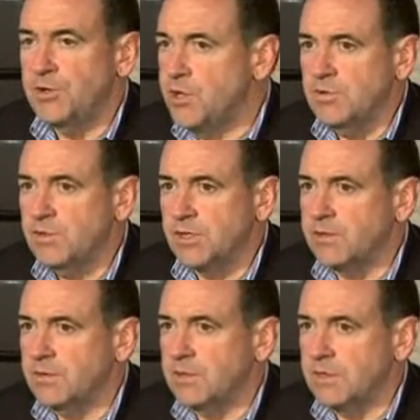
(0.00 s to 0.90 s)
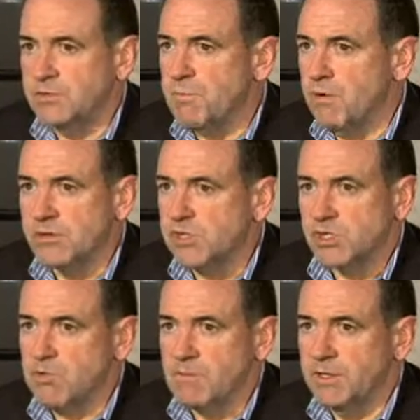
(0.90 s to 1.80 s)
knew that these
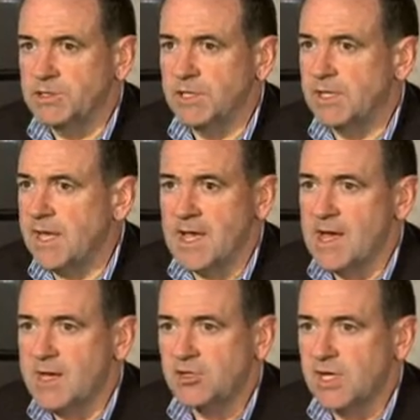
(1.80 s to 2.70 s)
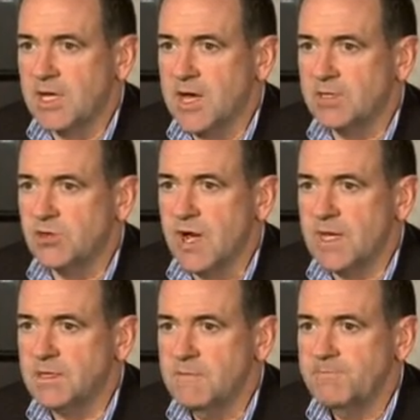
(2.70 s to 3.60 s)
bonuses were built into the AIG
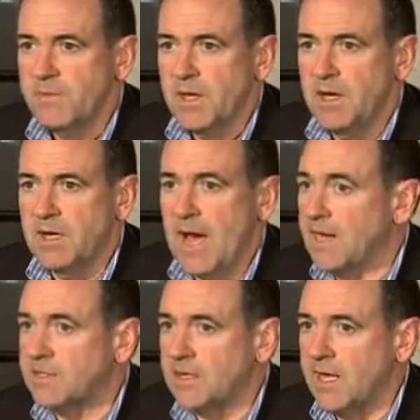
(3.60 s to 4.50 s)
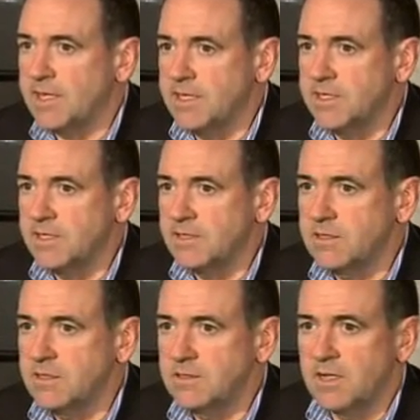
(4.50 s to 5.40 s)
contract, acted like he
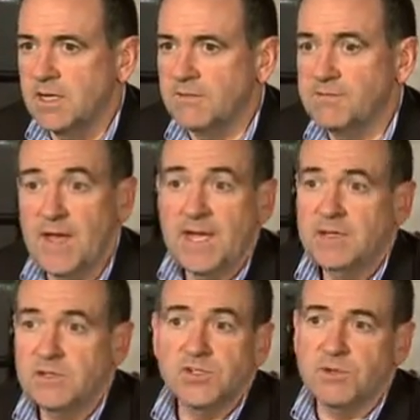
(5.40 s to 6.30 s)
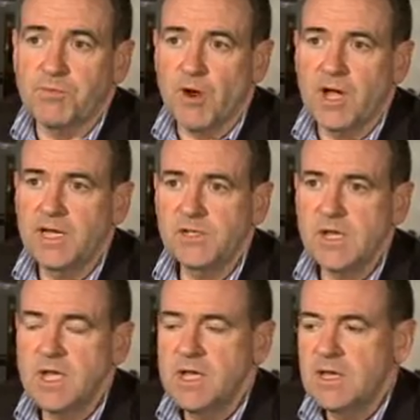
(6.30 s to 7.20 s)
didn't, feigned
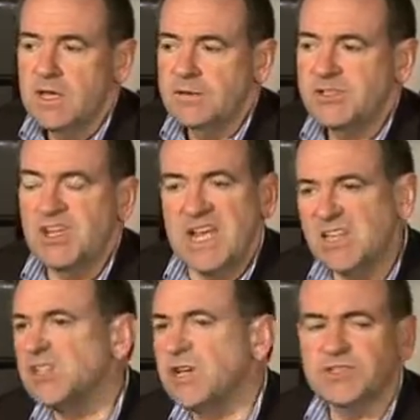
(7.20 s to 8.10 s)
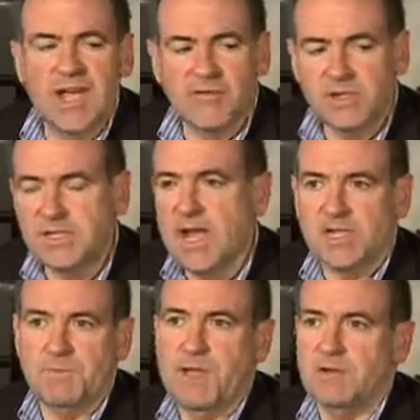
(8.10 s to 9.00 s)
surprise. It's an insult to every
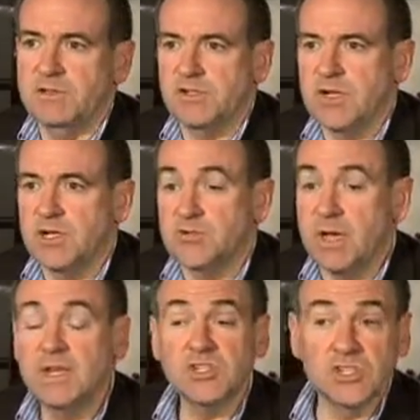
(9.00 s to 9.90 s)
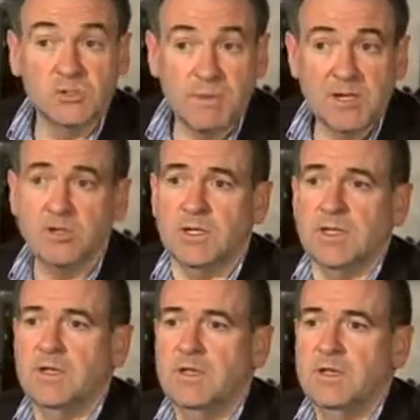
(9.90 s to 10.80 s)
taxpayer in this country, and it's
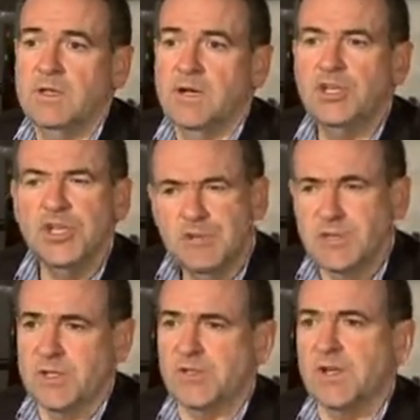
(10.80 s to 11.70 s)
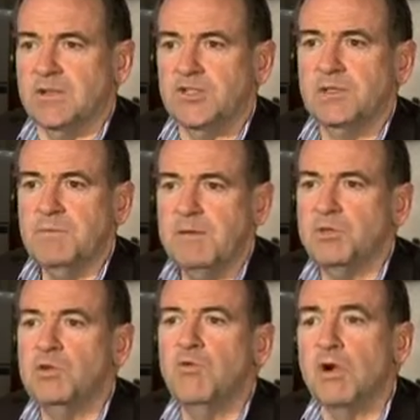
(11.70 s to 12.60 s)
especially a huge insult to the
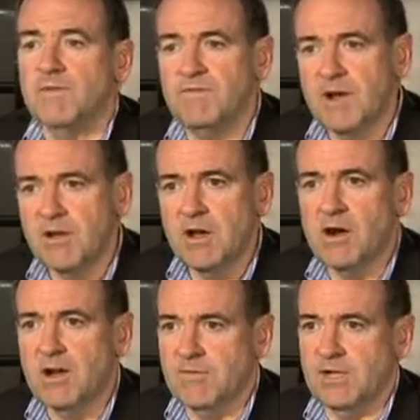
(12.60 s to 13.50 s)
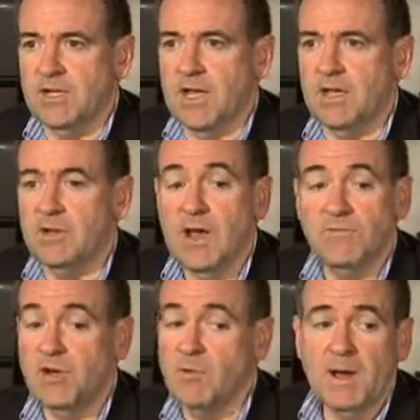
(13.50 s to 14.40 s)
people who work very hard every day, who
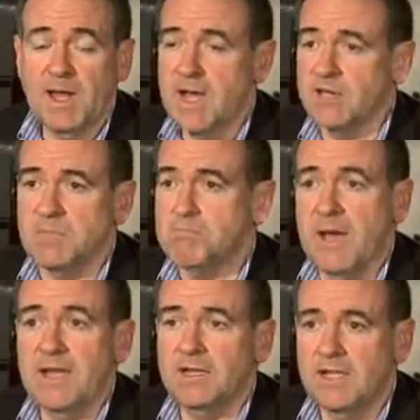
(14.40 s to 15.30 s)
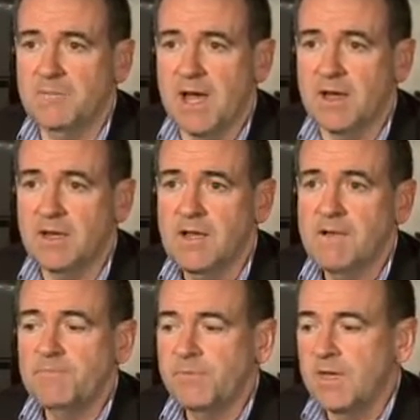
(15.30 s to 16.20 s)
have nobody out there bailing them out
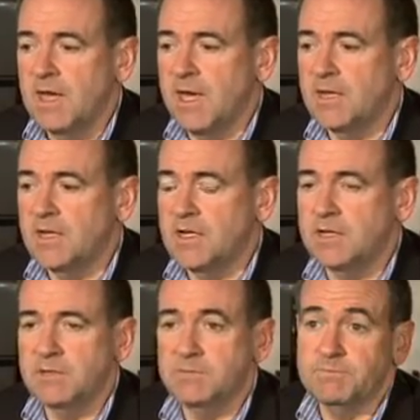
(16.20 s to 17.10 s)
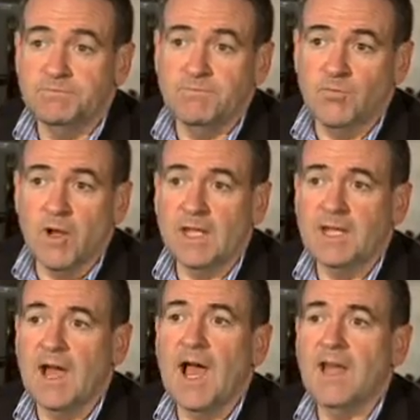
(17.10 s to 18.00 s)
and
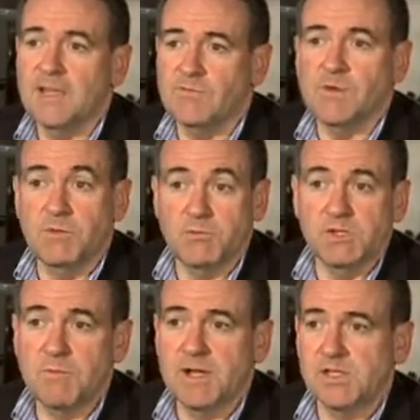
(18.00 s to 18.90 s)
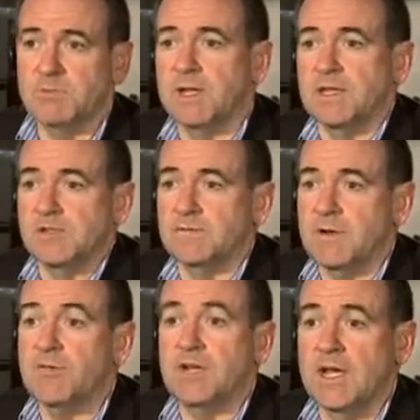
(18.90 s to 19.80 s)
running and hiding from the responsibilities
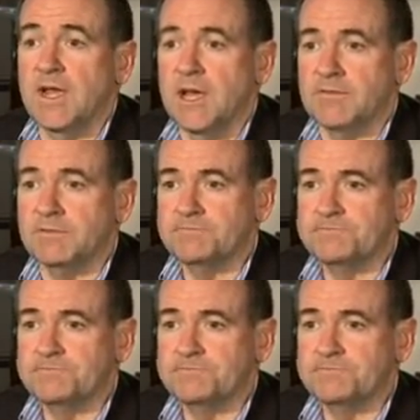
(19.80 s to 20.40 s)
of everyday life.